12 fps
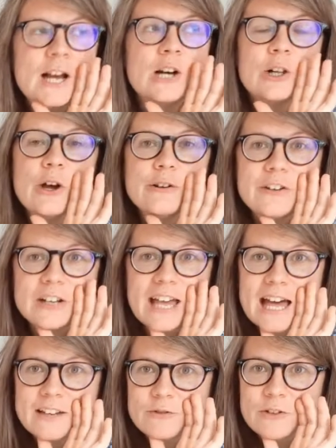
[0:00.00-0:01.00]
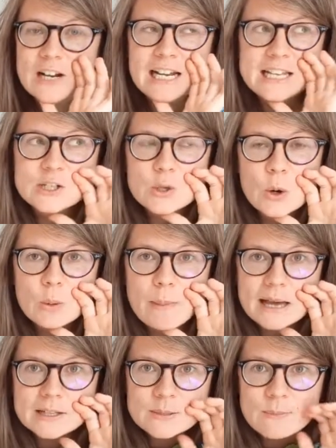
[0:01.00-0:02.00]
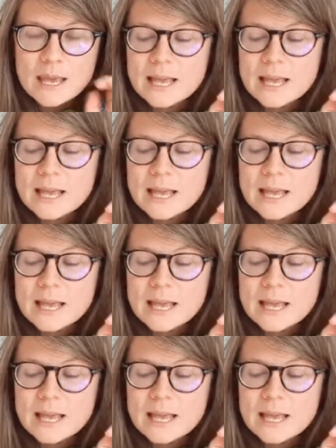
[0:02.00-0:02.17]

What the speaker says: Clover can't really talk back to me.